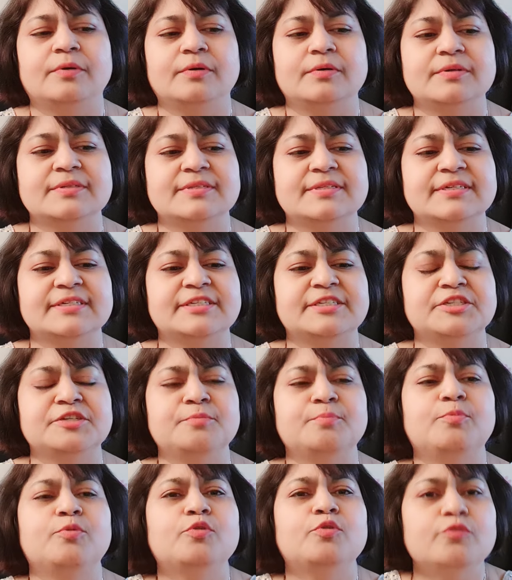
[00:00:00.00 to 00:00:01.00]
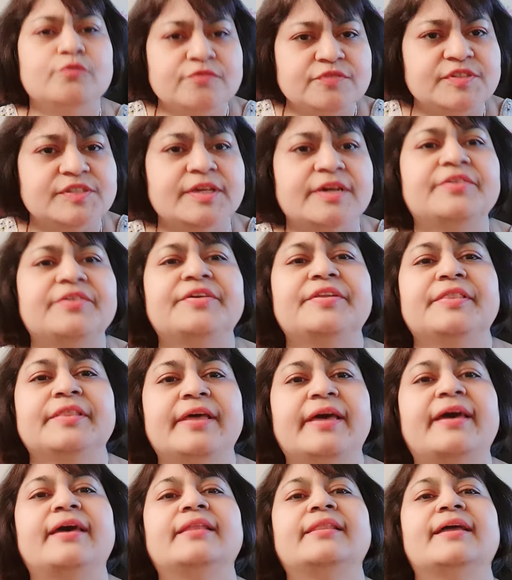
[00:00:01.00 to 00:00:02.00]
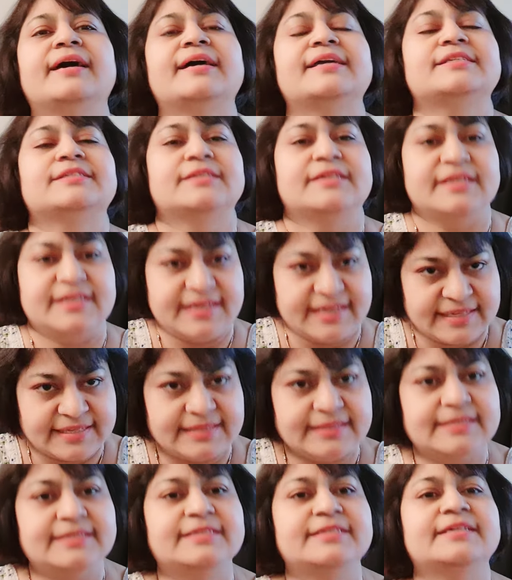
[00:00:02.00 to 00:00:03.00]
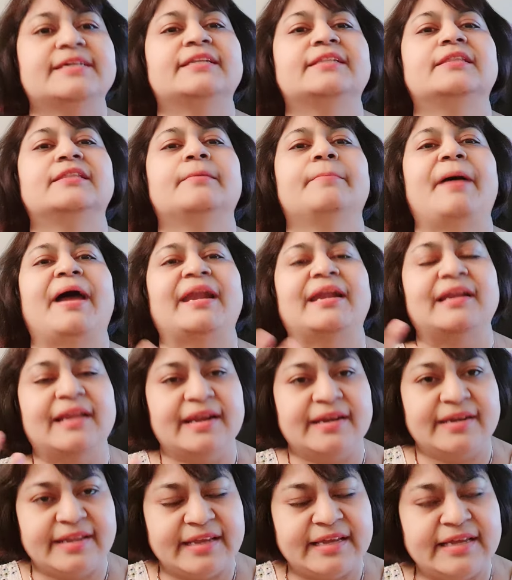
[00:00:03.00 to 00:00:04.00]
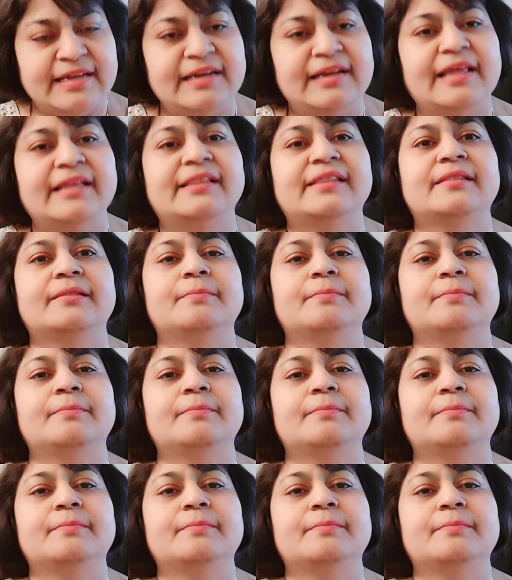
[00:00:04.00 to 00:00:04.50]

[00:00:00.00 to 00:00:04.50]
certain proofs here and there that it existed the battle had taken like